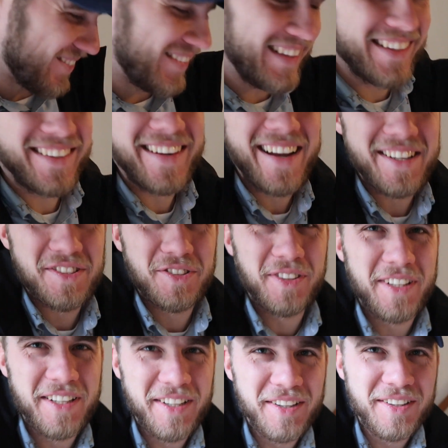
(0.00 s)
we are
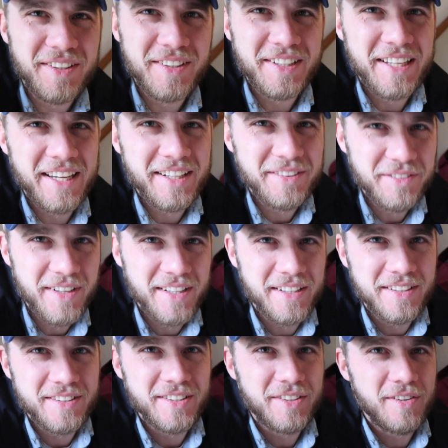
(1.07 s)
actually getting
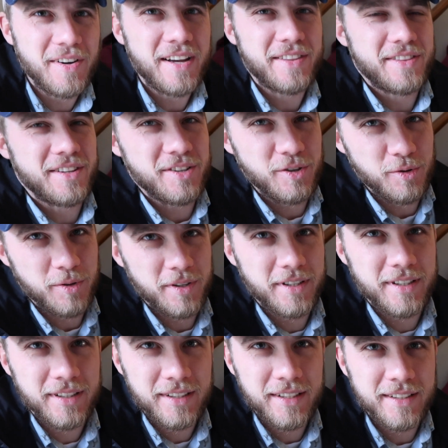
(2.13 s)
ready to go out the
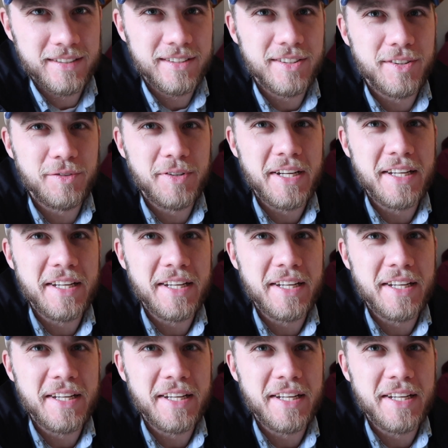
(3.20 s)
door into the